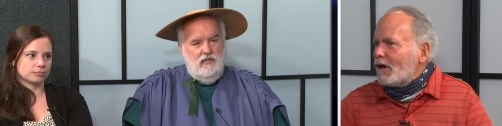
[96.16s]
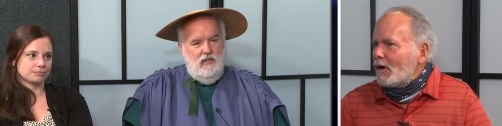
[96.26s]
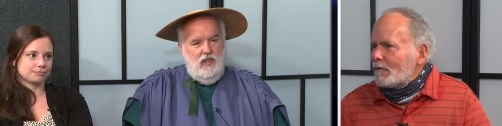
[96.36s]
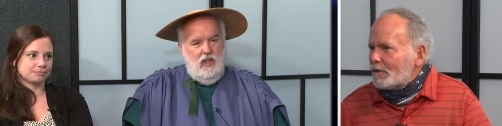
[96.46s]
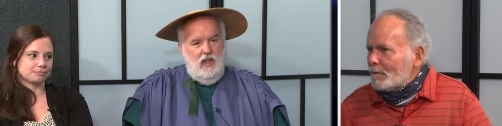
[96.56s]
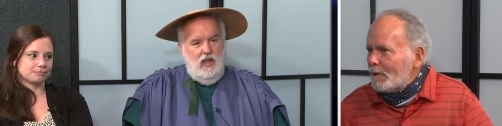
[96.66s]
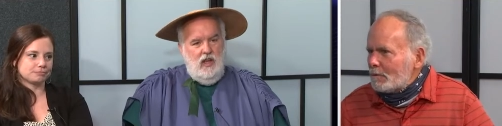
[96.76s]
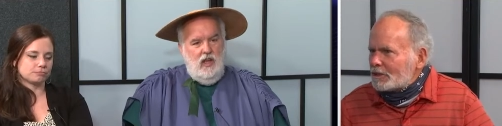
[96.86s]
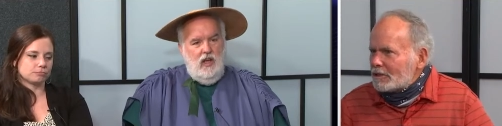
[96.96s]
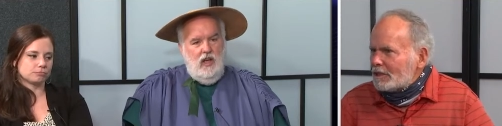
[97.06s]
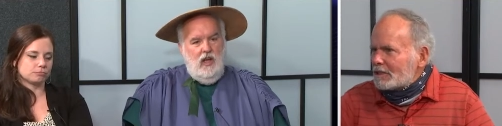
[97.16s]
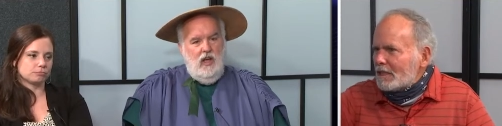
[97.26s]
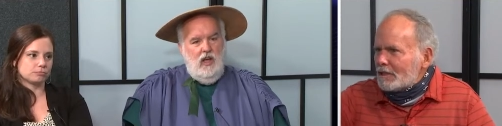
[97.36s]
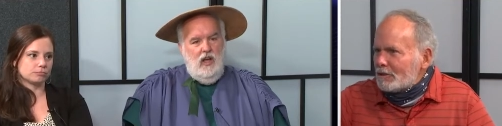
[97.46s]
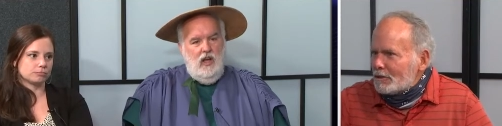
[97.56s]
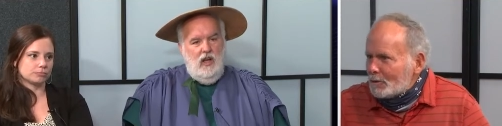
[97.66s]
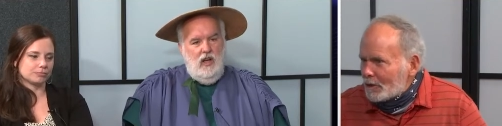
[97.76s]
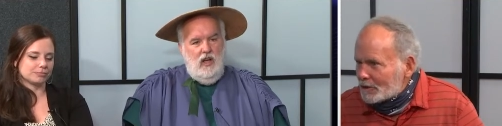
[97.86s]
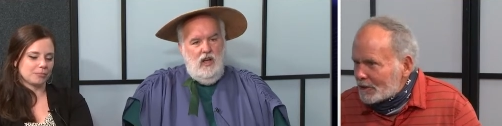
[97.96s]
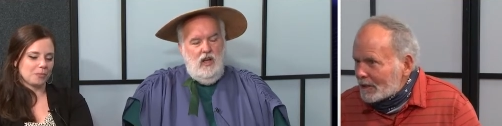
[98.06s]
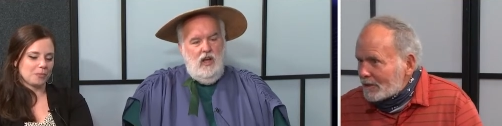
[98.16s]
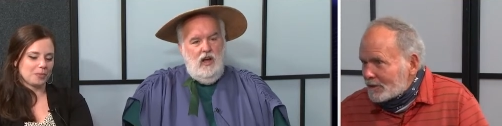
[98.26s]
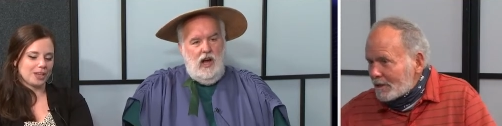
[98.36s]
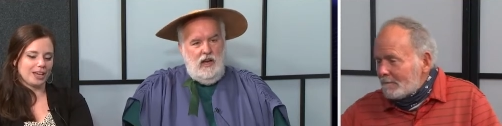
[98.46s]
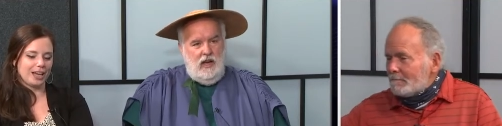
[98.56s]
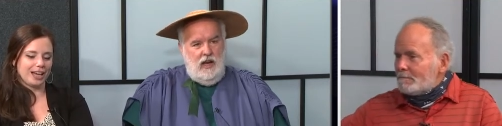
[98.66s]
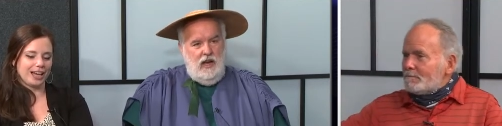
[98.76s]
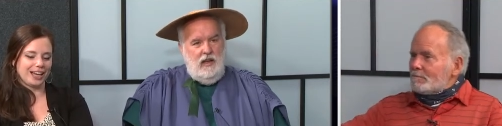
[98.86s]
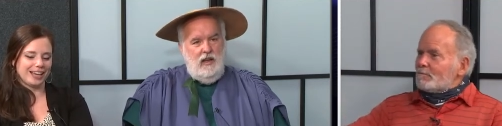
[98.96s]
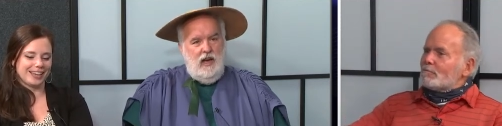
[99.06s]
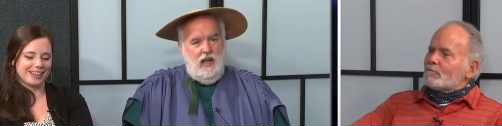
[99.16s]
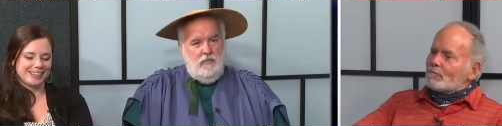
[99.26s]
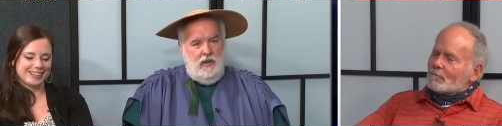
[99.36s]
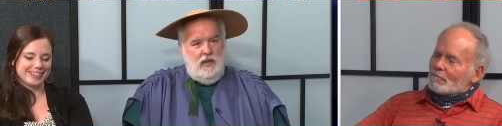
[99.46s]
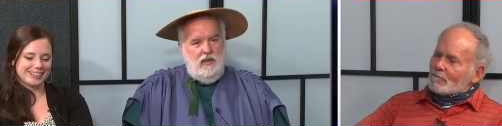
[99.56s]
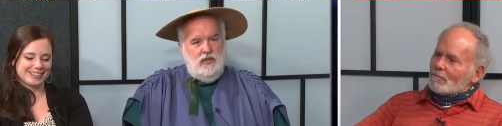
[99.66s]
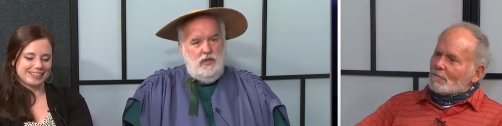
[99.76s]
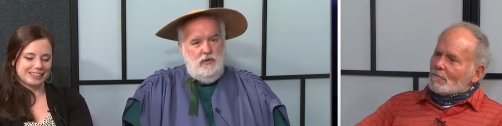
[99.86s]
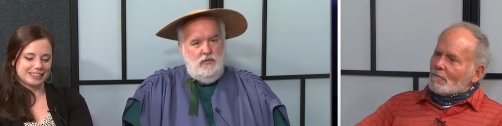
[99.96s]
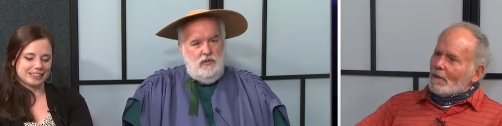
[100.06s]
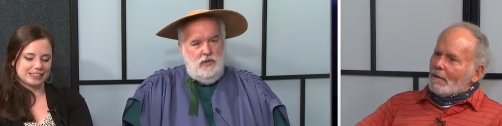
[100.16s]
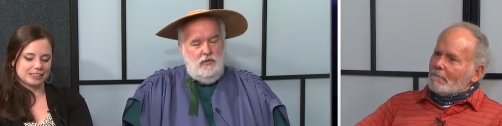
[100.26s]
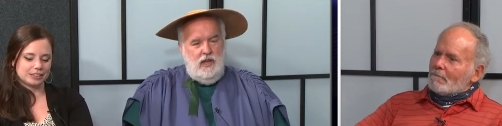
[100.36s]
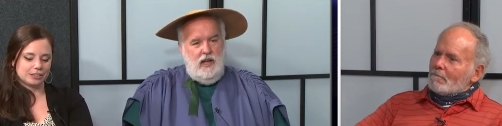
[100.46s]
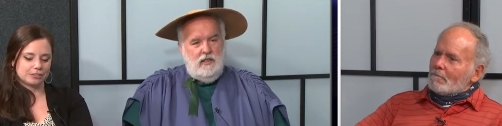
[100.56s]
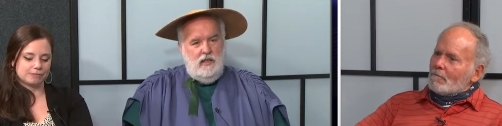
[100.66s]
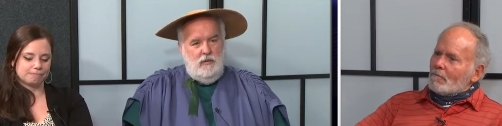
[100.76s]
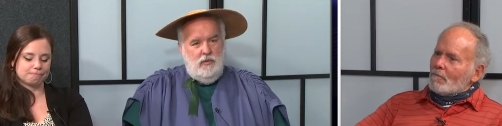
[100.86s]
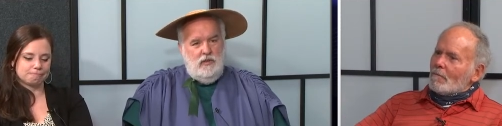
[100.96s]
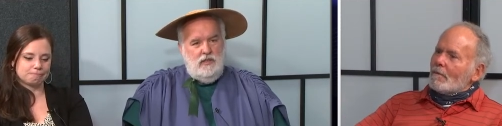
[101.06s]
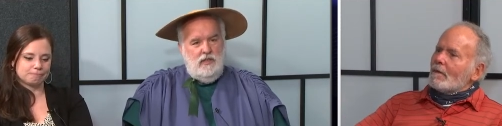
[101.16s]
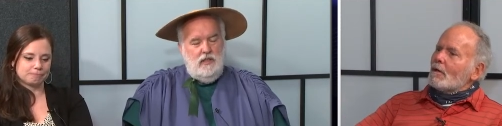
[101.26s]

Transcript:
Speaker 1: all of the above? What's Liz letting you do on stage?
Speaker 2: I am in two dance numbers.